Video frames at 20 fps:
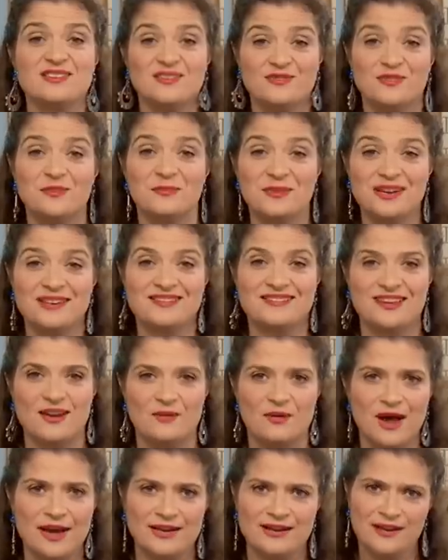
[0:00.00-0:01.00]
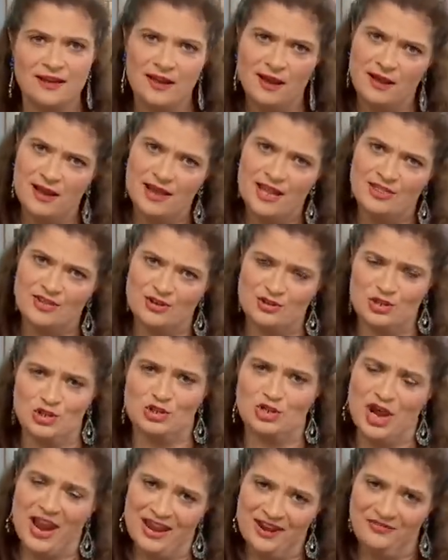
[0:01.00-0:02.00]
easy for me to say, right? There's a
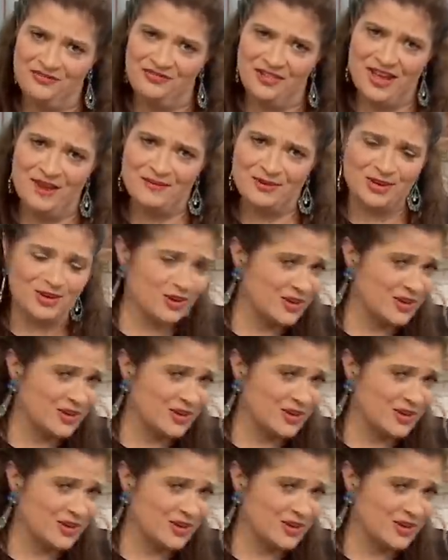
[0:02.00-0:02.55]
giant flame in